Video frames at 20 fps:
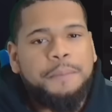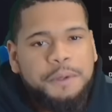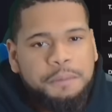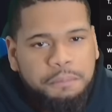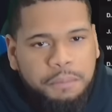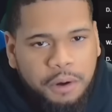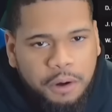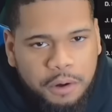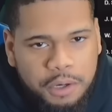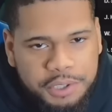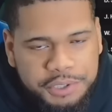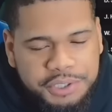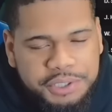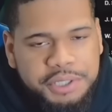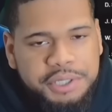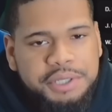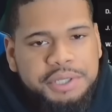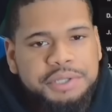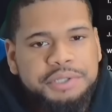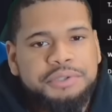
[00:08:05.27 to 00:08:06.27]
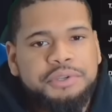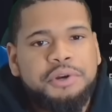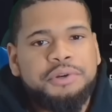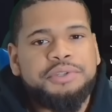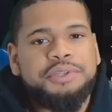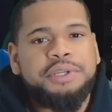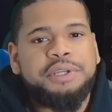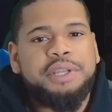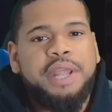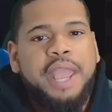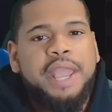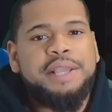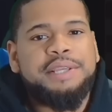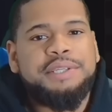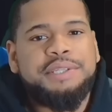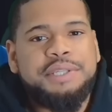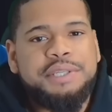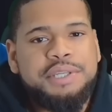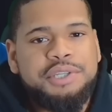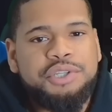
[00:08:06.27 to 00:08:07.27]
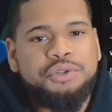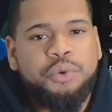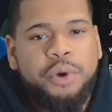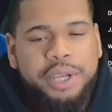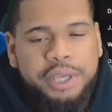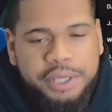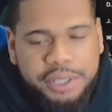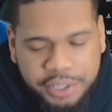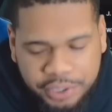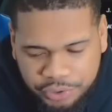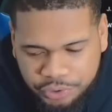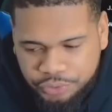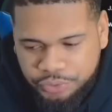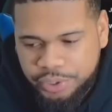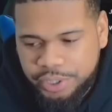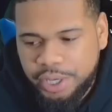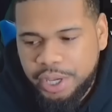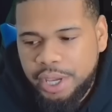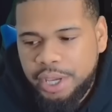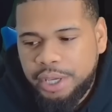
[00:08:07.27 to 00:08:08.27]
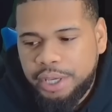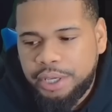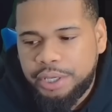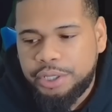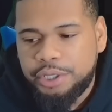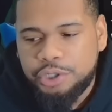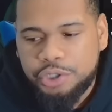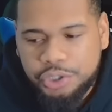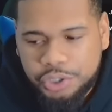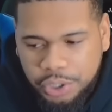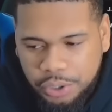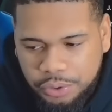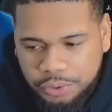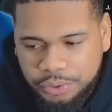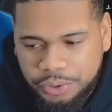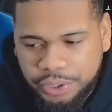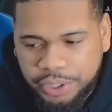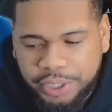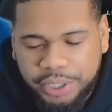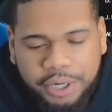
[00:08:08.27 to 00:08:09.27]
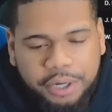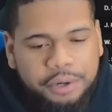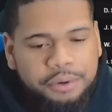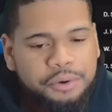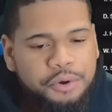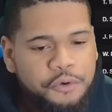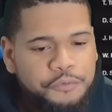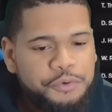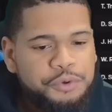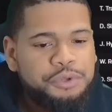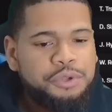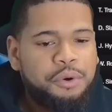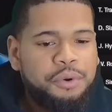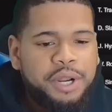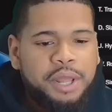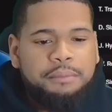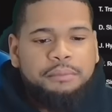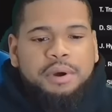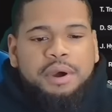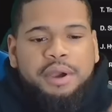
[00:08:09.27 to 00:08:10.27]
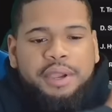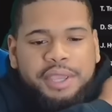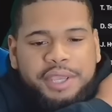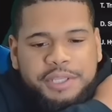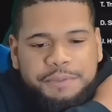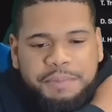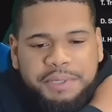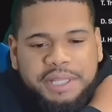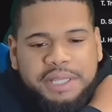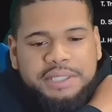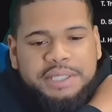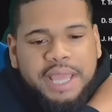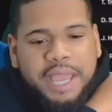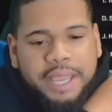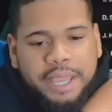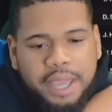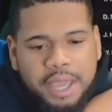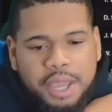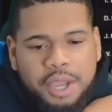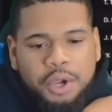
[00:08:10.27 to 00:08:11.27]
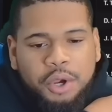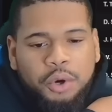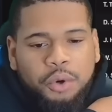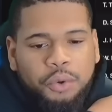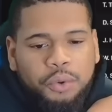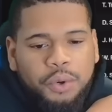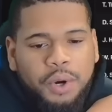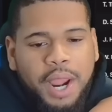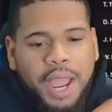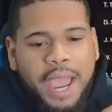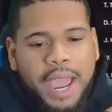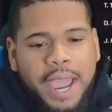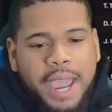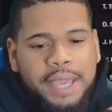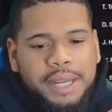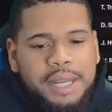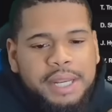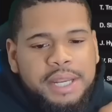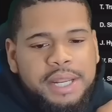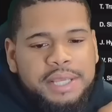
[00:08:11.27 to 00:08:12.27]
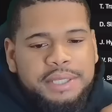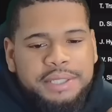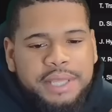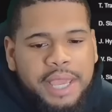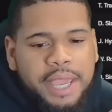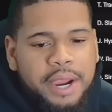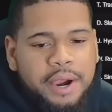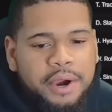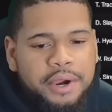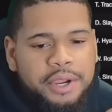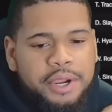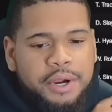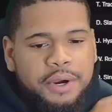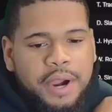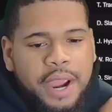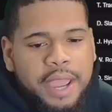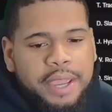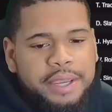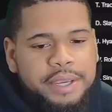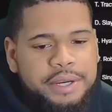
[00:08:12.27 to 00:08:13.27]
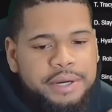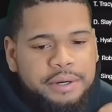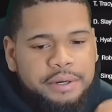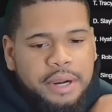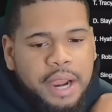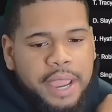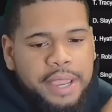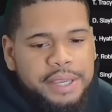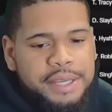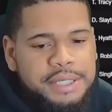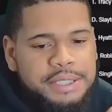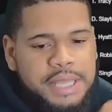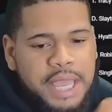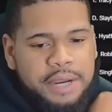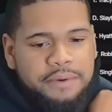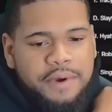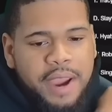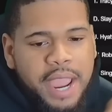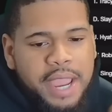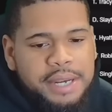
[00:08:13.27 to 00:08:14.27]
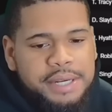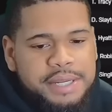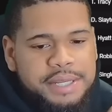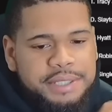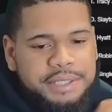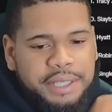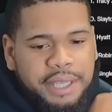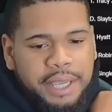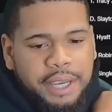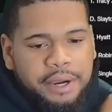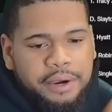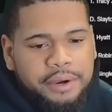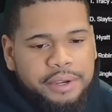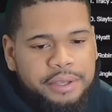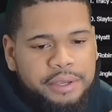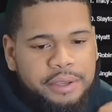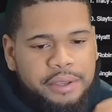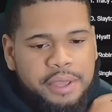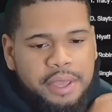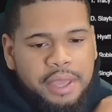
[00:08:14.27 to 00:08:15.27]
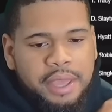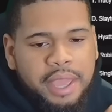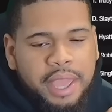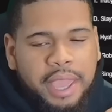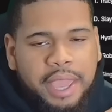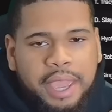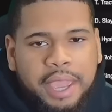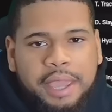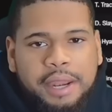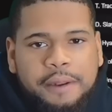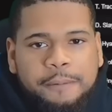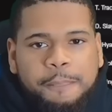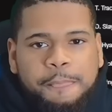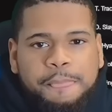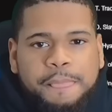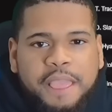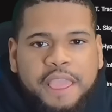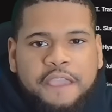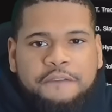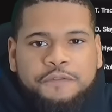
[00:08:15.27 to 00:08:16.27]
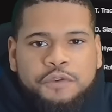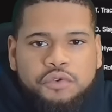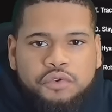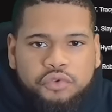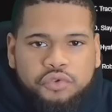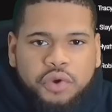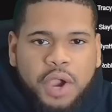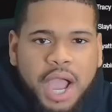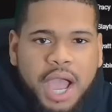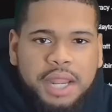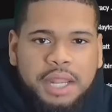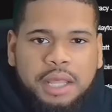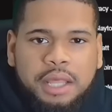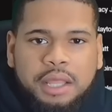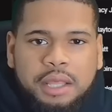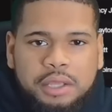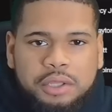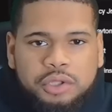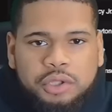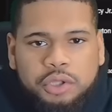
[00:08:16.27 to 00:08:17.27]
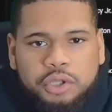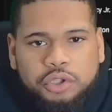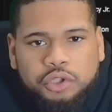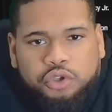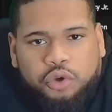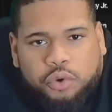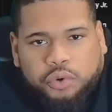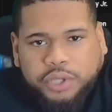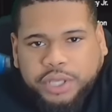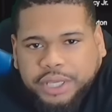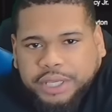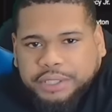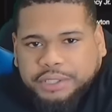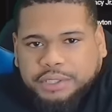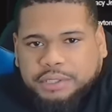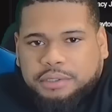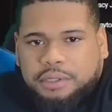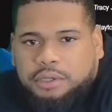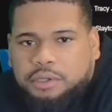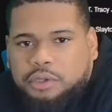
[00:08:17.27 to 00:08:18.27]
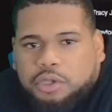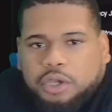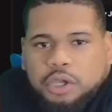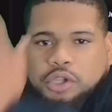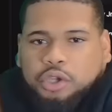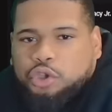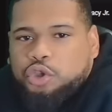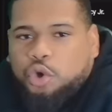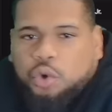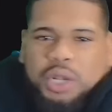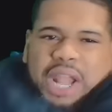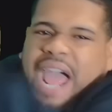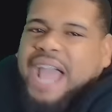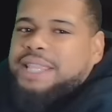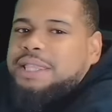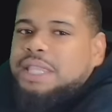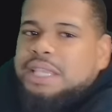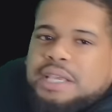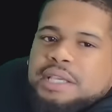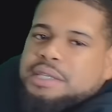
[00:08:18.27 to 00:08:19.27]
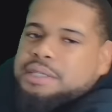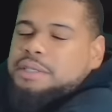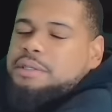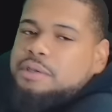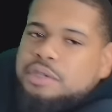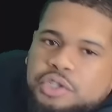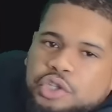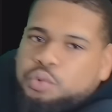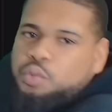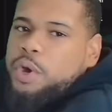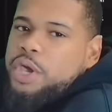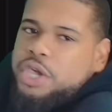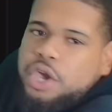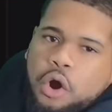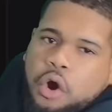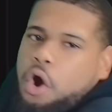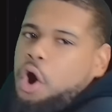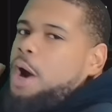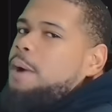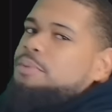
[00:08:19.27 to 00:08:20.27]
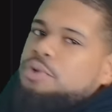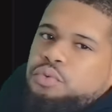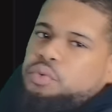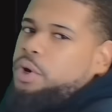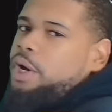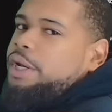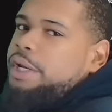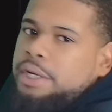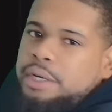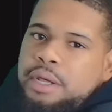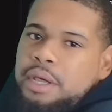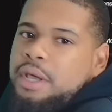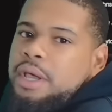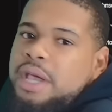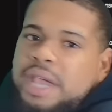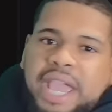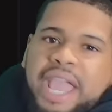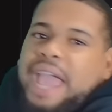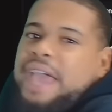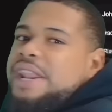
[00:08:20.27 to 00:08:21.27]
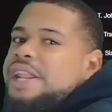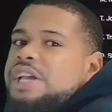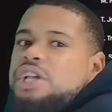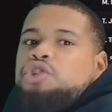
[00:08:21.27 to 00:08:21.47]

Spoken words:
the ball because CeeDee is nursing an AC joint injury in his shoulder. And I don't know if you know where that mug is, but that's like right in this area right here, right? It's like right in this area. And if you try to do this, do like this, swing your arms running, and then